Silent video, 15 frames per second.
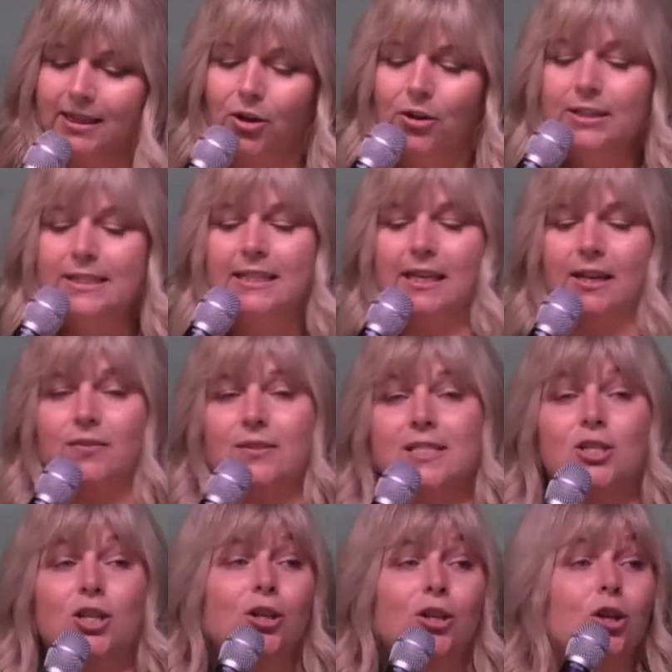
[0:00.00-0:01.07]
those gifts
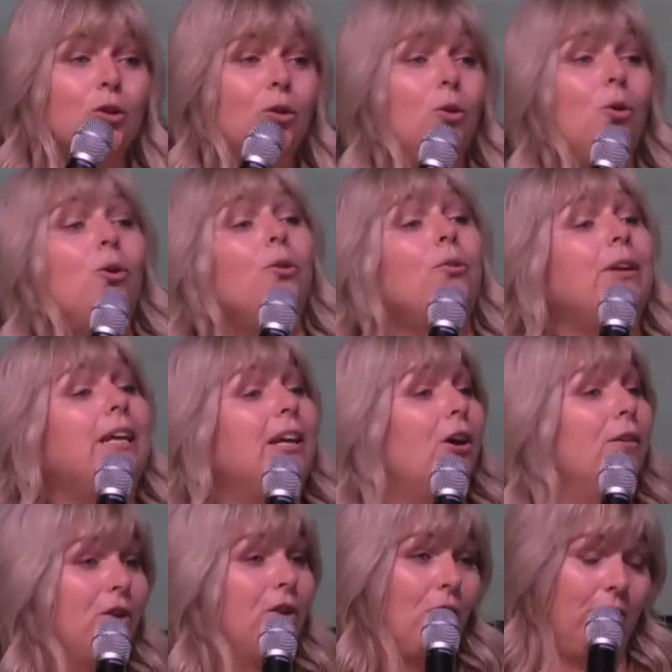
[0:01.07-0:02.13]
to the glory
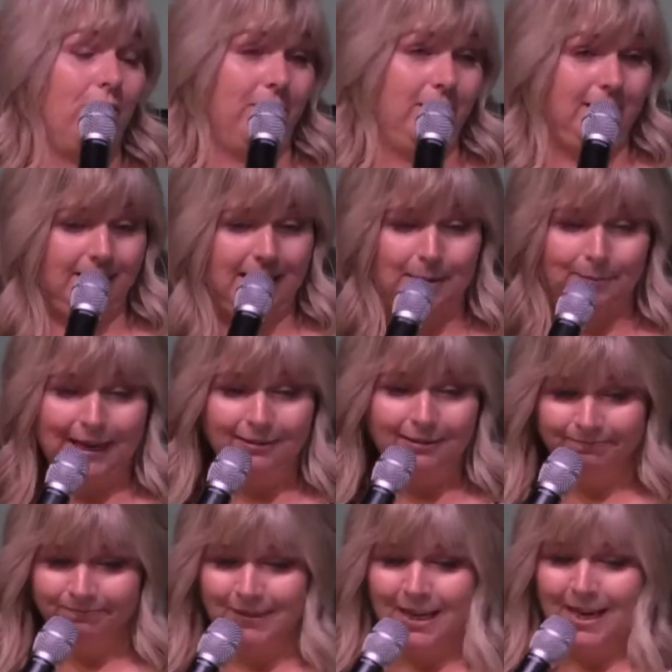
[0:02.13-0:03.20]
of God. Amen?
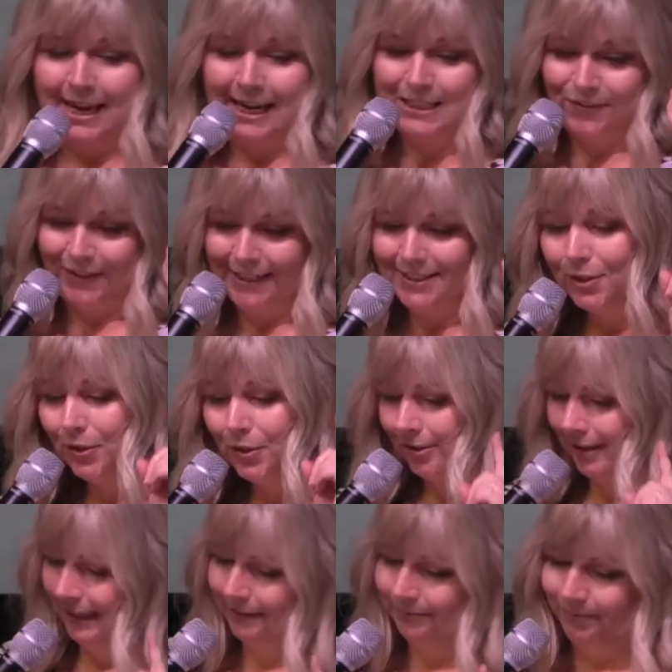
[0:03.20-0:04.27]
It's for his
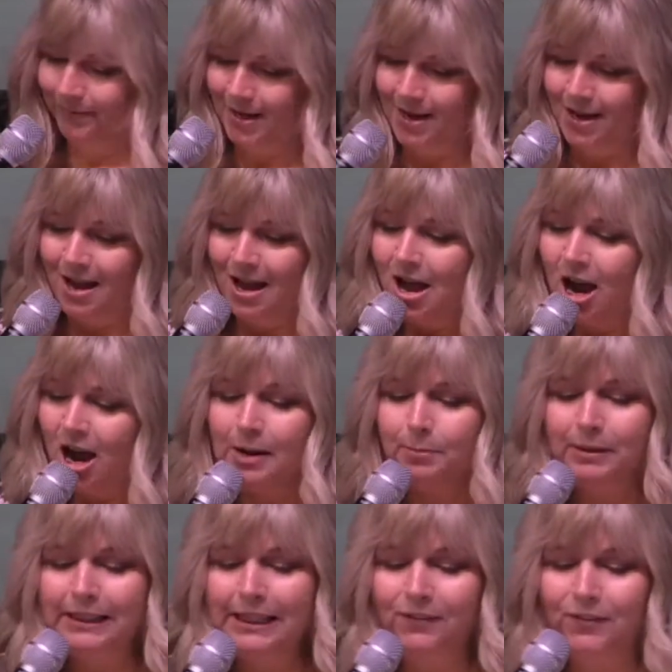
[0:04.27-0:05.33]
glory. I
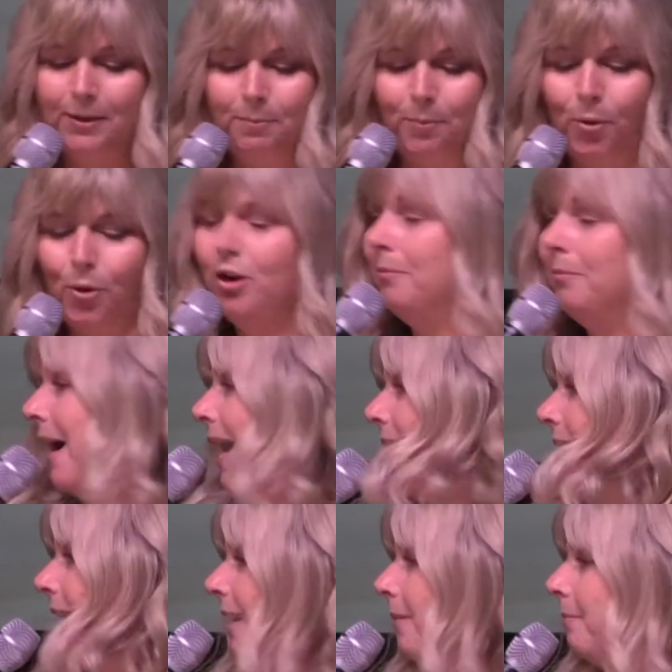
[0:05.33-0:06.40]
believe an important
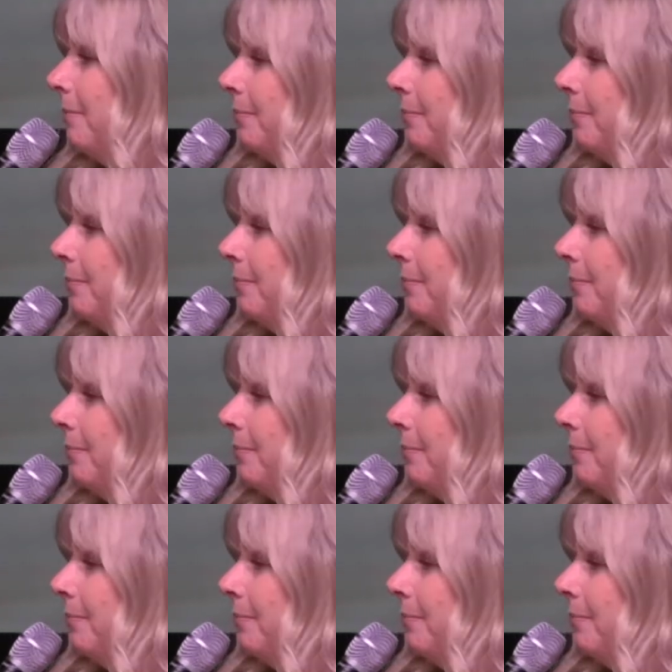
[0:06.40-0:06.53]
part